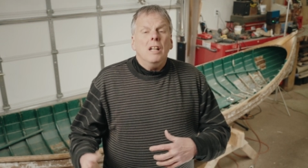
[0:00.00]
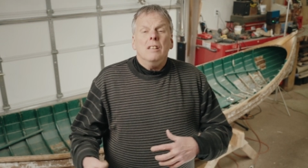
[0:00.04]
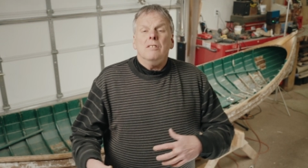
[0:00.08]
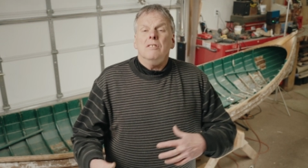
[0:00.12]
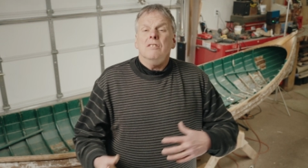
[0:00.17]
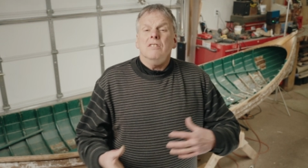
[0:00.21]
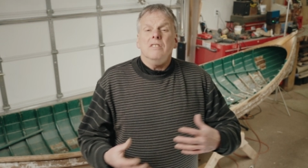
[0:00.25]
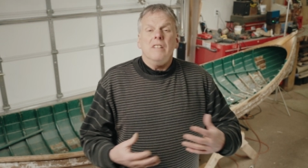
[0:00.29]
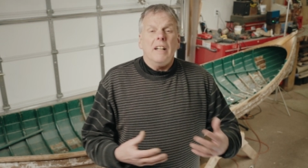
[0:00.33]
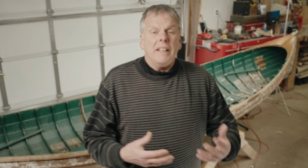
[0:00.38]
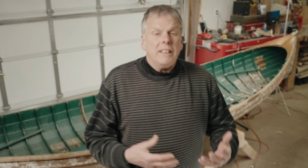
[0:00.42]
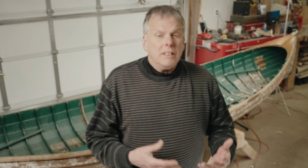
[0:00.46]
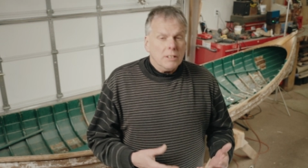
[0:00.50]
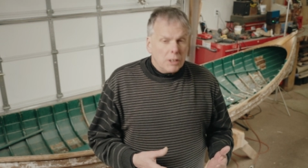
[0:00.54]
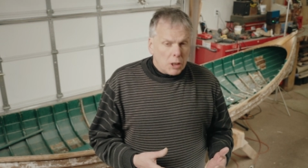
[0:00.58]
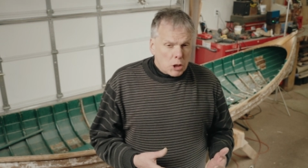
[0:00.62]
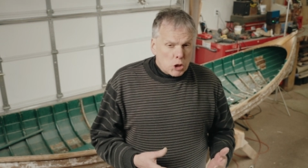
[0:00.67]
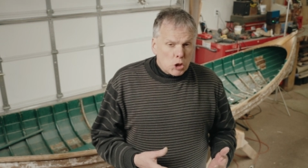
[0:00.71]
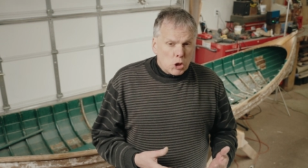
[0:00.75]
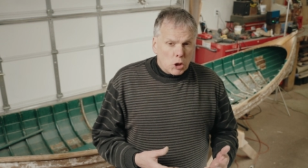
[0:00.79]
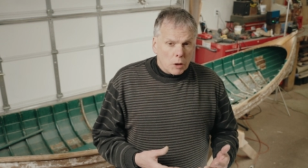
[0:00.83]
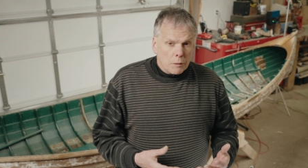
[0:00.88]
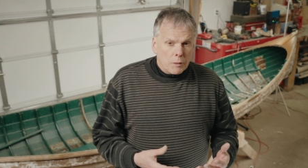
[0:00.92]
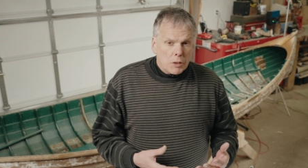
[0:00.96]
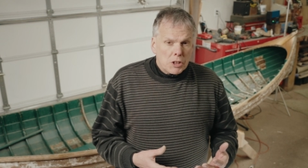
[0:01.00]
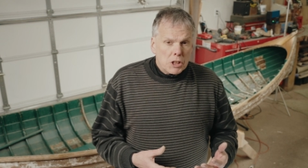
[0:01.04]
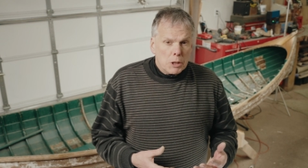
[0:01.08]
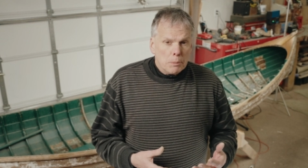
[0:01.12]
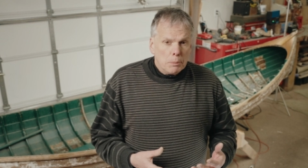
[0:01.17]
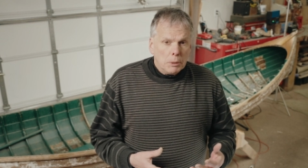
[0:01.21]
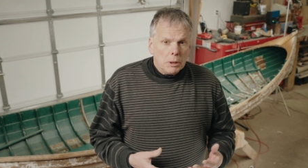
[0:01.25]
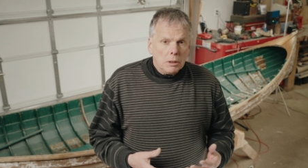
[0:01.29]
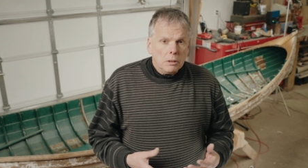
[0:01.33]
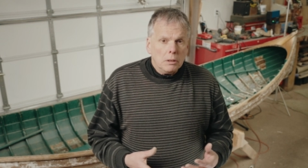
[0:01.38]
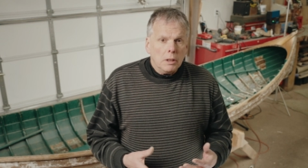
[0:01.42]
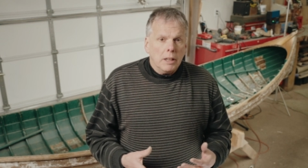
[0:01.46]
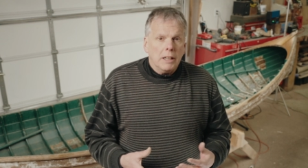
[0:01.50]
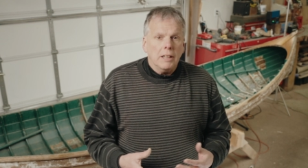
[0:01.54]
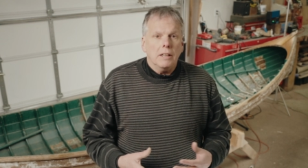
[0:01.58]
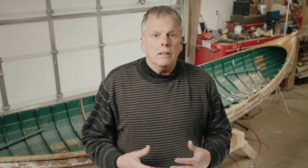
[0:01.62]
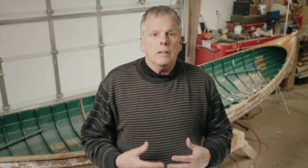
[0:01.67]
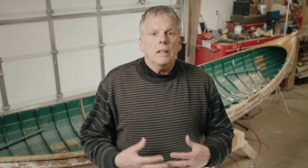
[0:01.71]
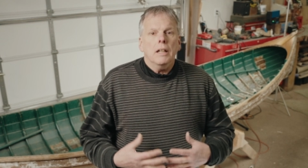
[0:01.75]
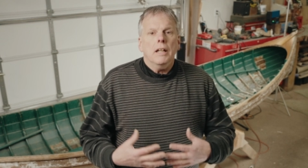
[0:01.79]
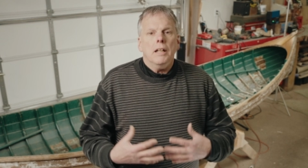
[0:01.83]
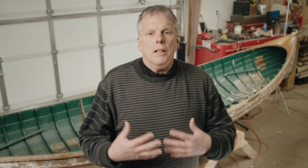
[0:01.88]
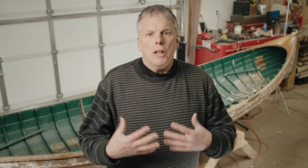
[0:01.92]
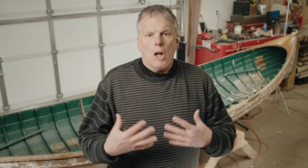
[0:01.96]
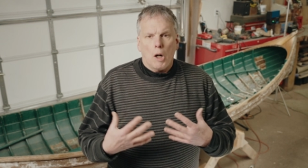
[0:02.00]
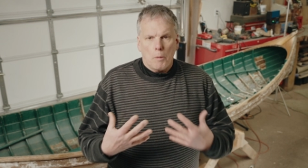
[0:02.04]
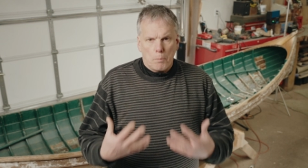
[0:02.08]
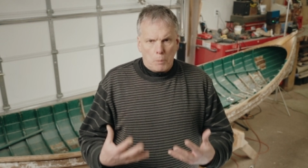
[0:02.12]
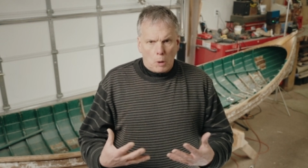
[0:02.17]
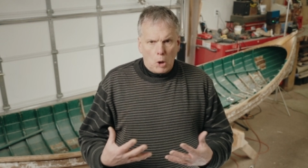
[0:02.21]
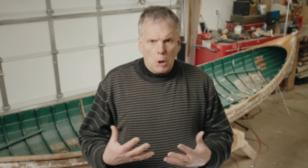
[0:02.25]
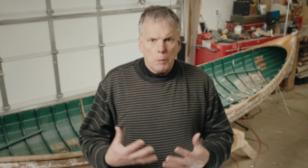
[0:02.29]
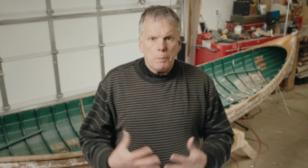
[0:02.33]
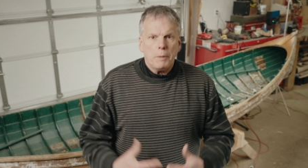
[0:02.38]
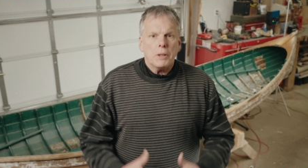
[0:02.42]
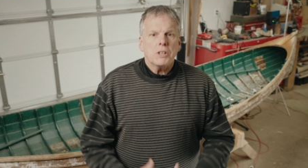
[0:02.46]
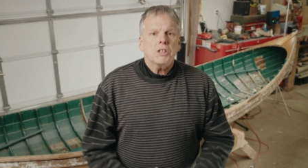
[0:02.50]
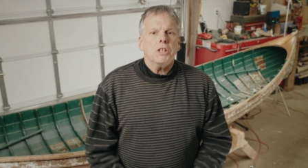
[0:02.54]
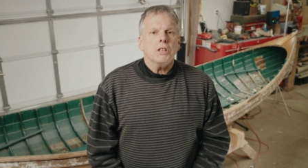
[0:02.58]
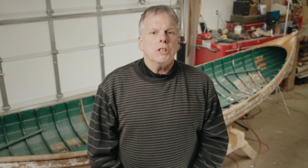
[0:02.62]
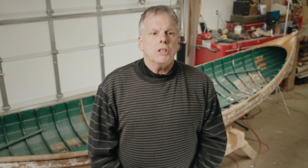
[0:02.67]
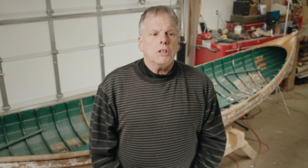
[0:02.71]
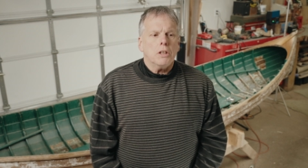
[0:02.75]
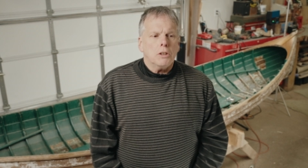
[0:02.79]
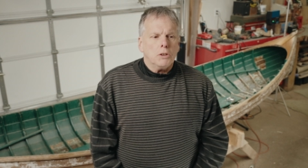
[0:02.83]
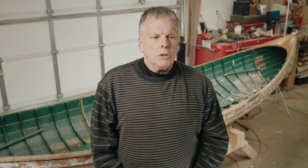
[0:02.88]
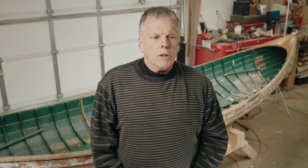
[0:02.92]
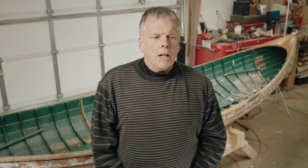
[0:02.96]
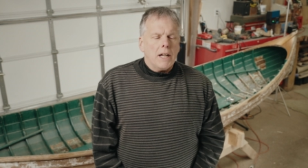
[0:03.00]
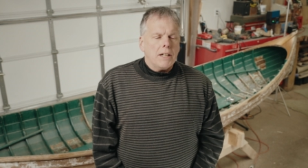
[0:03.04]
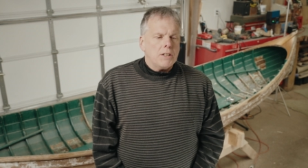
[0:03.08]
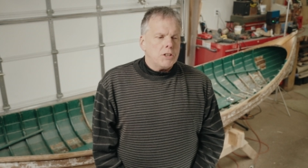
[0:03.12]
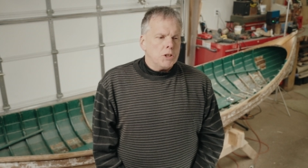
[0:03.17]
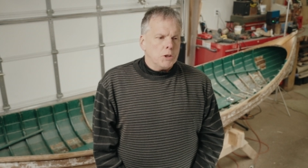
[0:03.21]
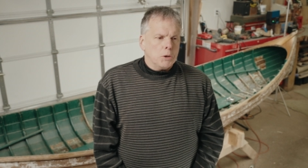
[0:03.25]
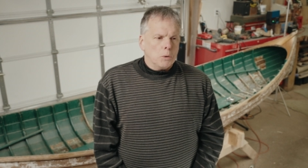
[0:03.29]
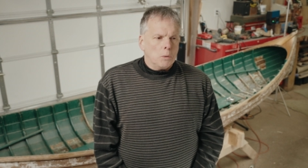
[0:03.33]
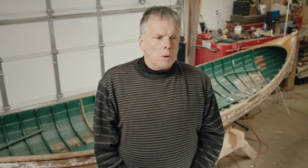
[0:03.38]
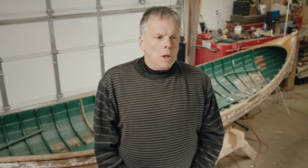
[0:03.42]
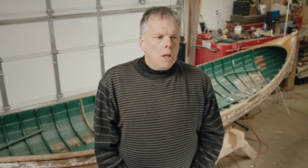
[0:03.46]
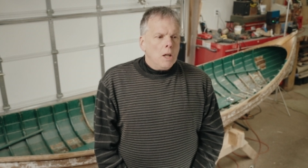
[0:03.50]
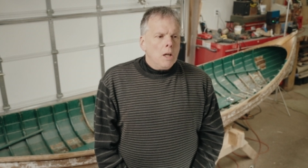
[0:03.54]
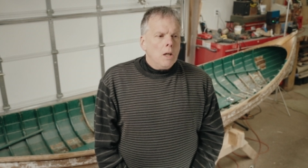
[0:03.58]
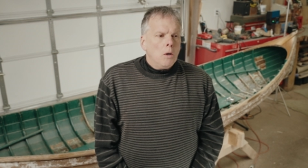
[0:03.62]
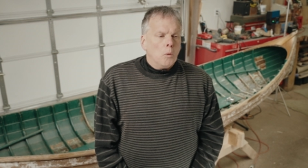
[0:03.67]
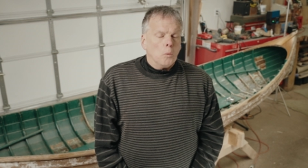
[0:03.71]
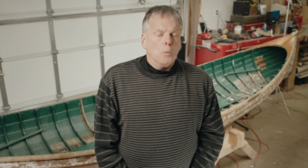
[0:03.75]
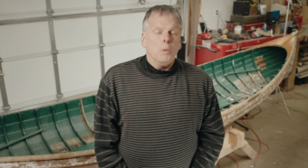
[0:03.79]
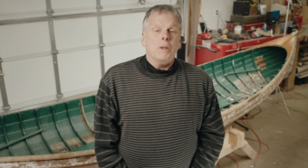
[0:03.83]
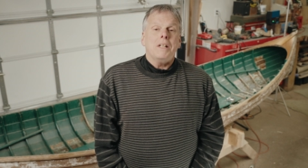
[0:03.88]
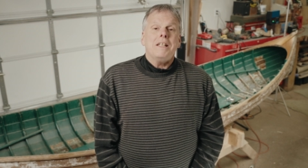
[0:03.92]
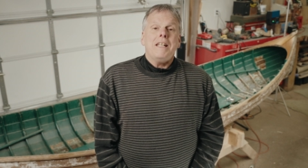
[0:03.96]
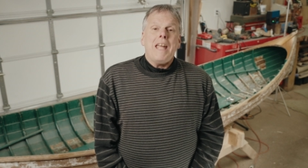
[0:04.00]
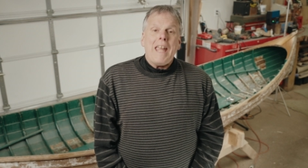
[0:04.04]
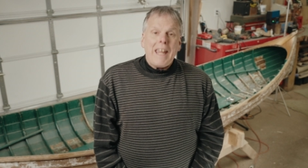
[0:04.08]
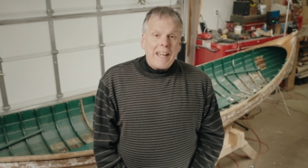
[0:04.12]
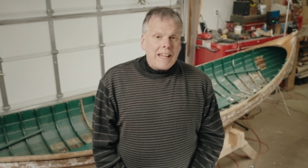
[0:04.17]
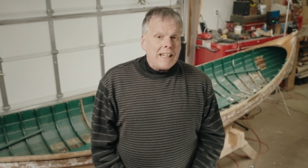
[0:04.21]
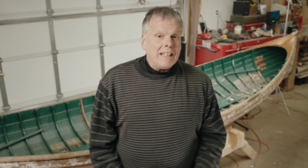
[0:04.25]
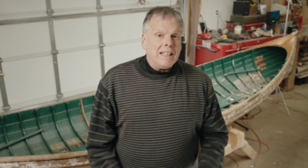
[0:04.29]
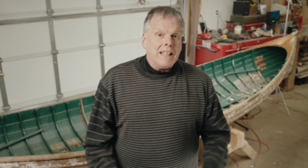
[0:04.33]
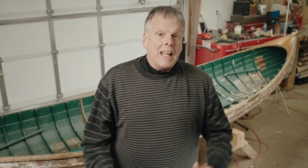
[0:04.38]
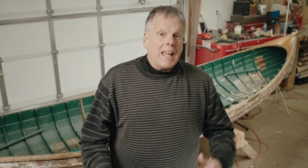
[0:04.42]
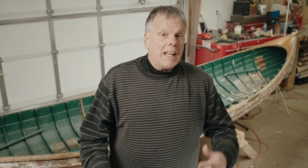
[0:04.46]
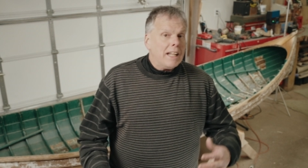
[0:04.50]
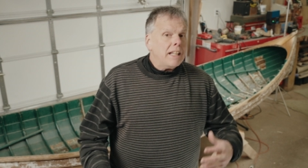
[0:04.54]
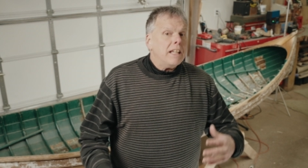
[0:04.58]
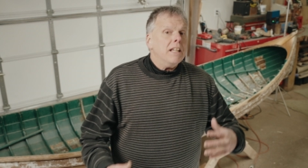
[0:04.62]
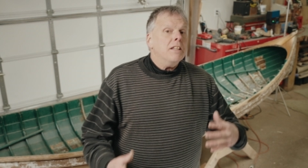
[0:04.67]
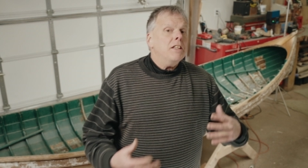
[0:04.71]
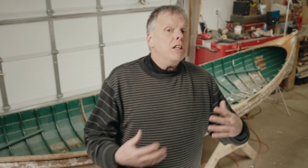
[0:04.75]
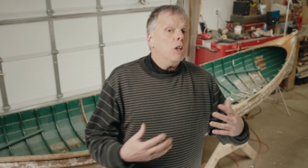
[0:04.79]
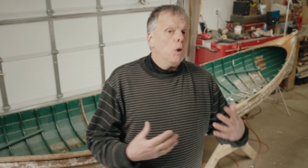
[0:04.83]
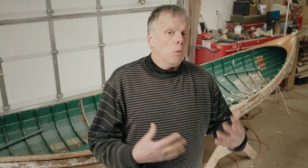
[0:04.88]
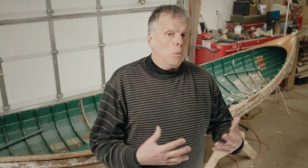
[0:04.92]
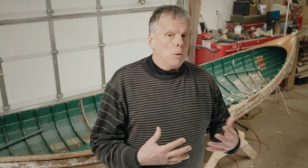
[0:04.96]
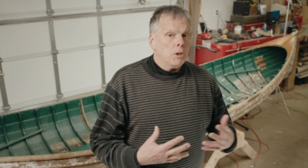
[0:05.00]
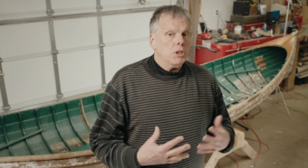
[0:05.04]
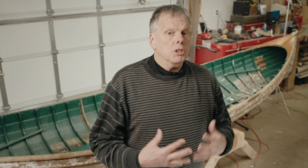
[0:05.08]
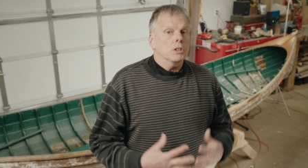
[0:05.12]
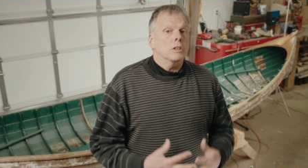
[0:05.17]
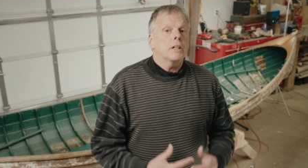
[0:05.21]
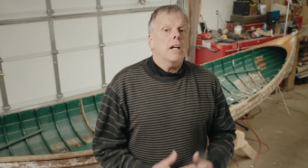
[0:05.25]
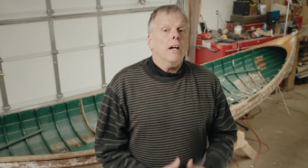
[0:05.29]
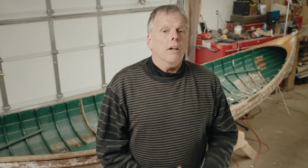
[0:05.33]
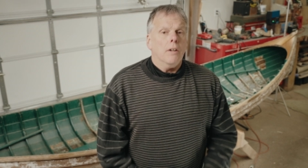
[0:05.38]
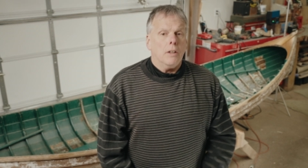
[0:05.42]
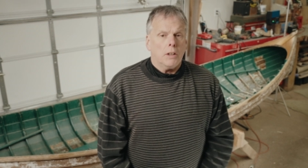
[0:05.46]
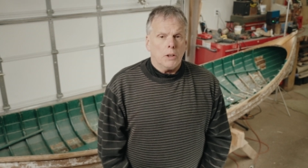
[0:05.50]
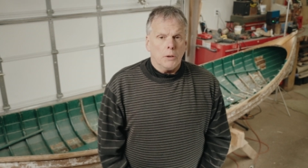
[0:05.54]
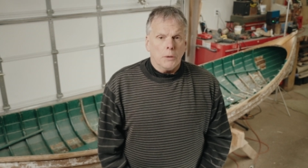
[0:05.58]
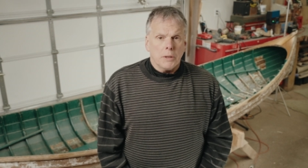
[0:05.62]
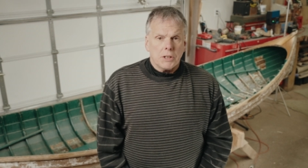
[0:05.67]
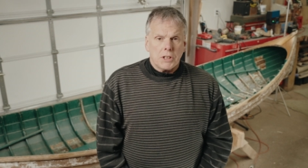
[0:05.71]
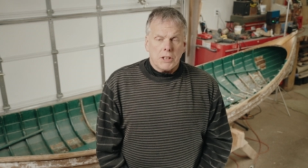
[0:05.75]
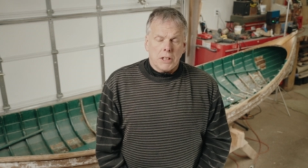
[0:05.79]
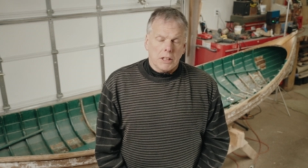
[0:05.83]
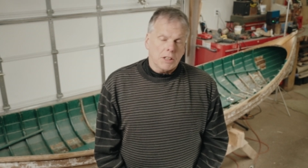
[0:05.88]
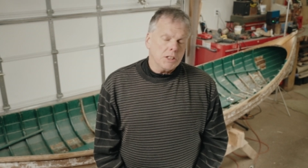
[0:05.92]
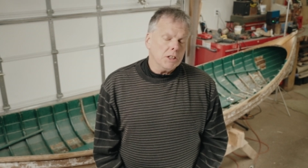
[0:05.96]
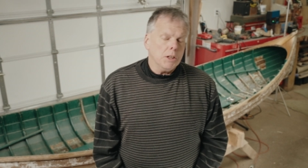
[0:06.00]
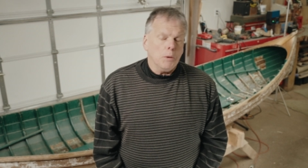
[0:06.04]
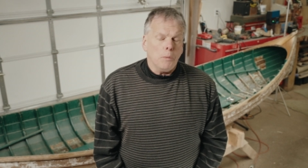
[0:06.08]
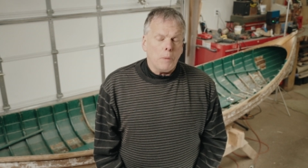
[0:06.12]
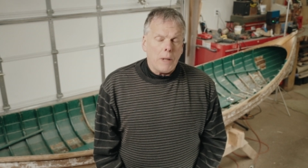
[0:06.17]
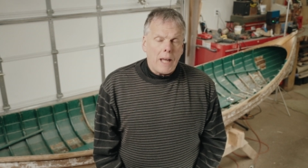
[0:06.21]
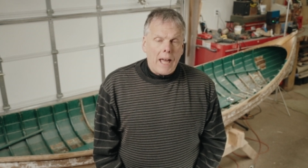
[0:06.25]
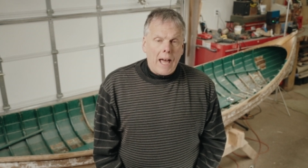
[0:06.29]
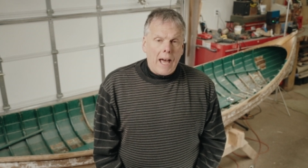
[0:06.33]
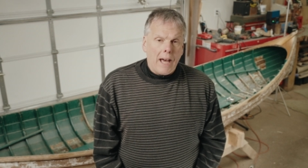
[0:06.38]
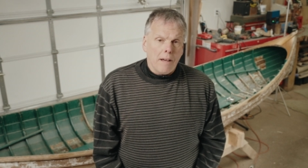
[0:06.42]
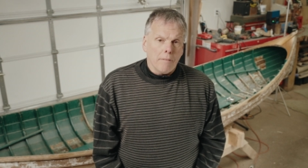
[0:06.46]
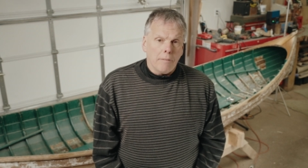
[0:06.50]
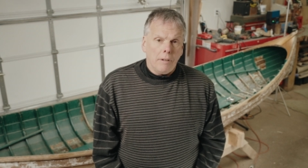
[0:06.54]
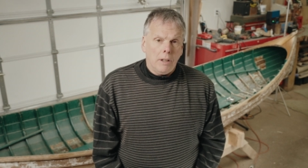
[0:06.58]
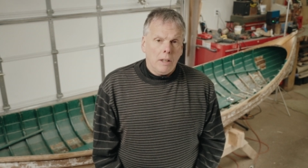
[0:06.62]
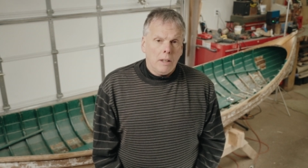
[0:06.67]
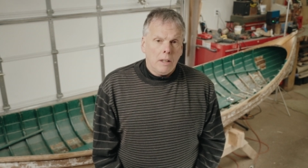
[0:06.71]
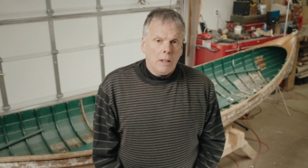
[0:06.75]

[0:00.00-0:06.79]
lightly serviceable, and our purpose is to try to retain any of the original characteristics that we have.